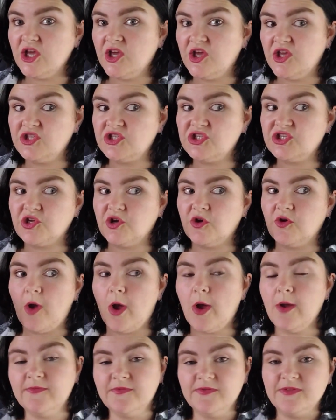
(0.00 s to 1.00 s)
And so
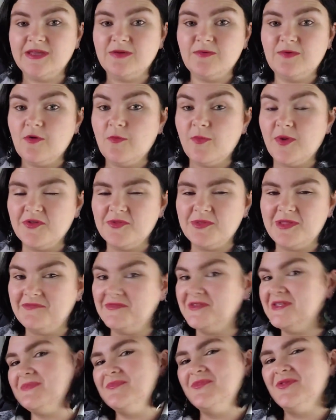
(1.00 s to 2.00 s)
hopefully we'll both
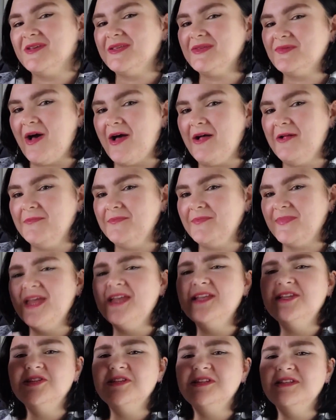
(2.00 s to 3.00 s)
love this book as well.
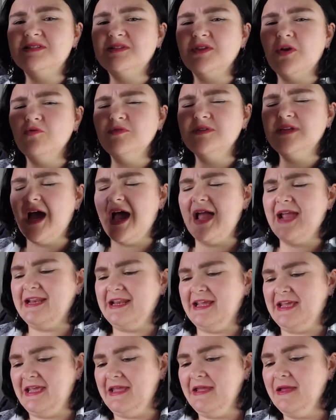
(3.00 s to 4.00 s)
And so
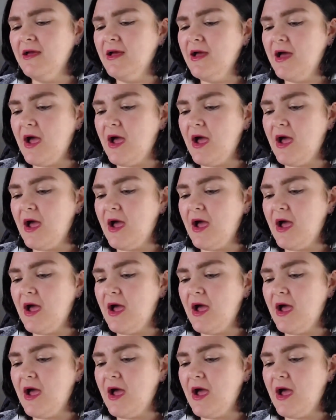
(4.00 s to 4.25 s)
tiny.